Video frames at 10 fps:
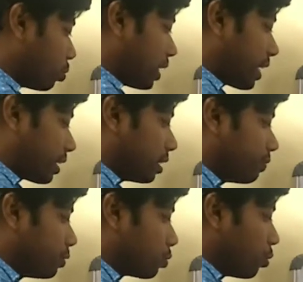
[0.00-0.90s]
rho, that
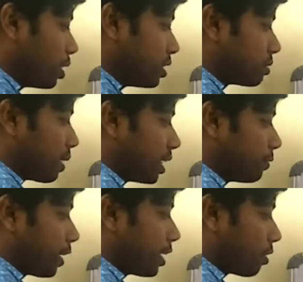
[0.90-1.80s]
if you rho is
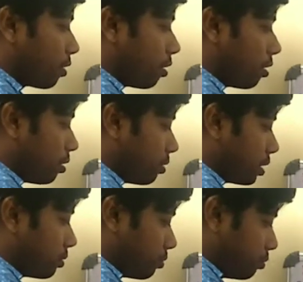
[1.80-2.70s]
multiplied
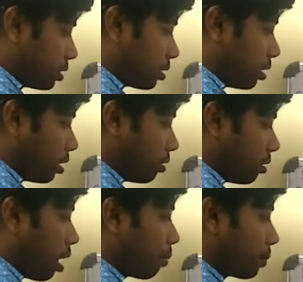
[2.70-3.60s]
with the
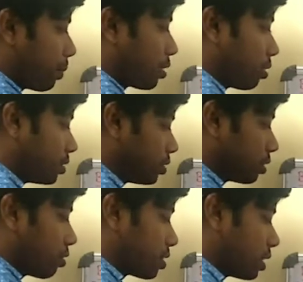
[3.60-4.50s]
upper part of this
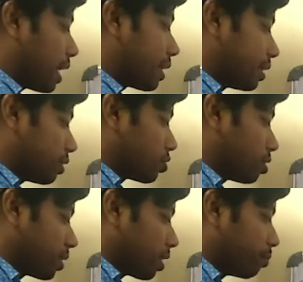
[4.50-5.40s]
equation, that
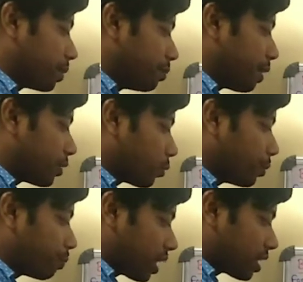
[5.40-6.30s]
equation becomes P by
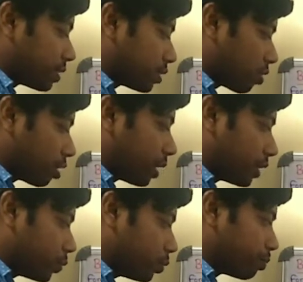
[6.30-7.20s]
rho plus V square
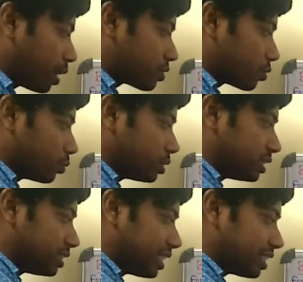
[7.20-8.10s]
by 2 plus rho
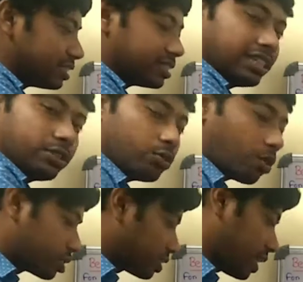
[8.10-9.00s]
Gz is equal to
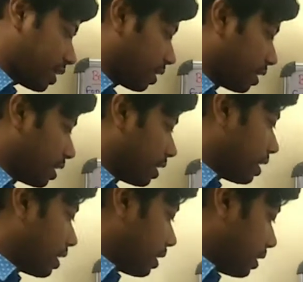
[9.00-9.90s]
constant.
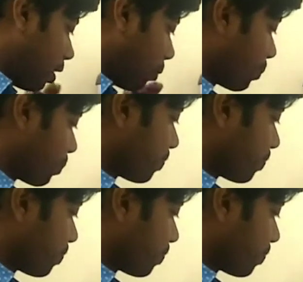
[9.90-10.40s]
Now